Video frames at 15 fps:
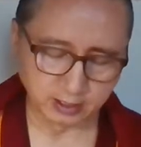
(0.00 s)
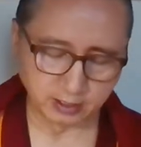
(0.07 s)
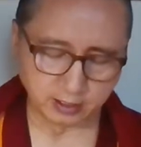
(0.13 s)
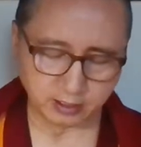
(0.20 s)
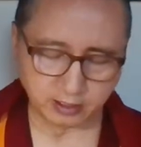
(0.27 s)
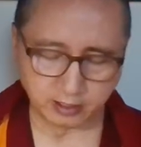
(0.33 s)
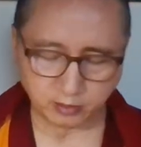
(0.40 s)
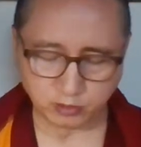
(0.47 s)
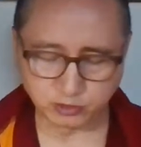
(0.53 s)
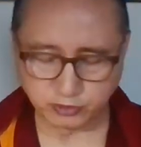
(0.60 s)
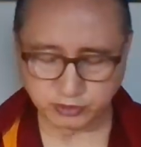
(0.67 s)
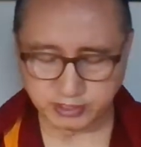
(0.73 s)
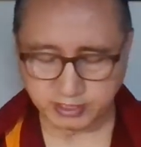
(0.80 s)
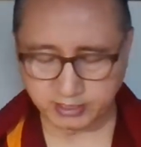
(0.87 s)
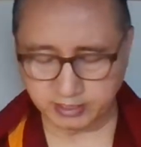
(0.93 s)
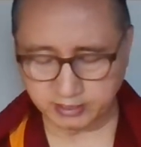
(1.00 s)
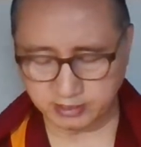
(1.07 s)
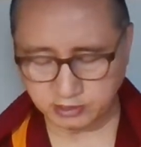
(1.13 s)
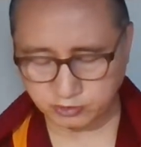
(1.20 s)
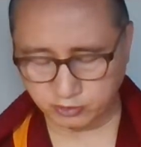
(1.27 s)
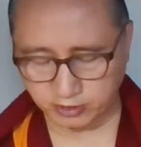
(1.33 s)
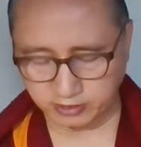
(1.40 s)
Also dedicate
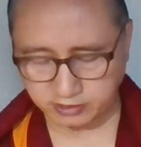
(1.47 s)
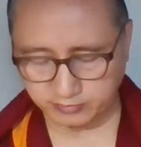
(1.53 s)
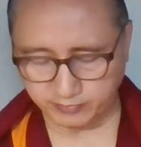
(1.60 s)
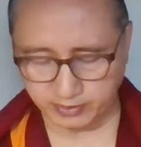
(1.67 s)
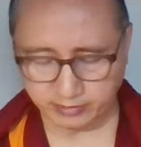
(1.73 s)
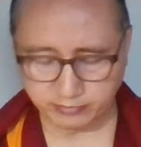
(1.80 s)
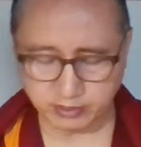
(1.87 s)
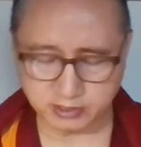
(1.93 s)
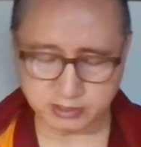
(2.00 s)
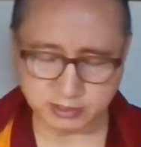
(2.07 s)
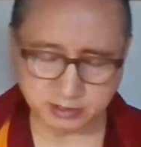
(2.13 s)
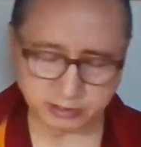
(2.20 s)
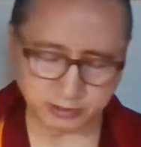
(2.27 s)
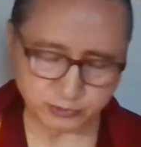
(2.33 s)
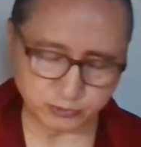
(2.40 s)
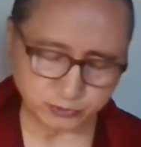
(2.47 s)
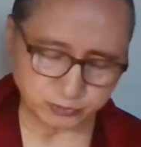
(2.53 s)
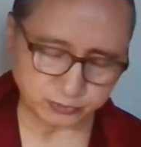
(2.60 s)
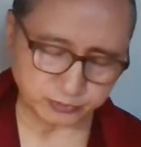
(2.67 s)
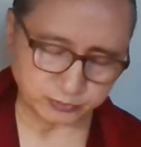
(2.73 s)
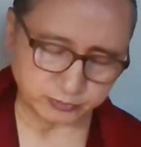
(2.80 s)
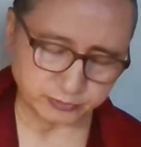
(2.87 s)
this collective merit
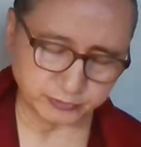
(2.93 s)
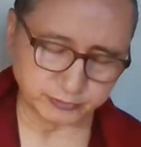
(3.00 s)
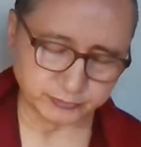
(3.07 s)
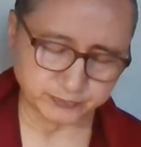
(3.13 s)
to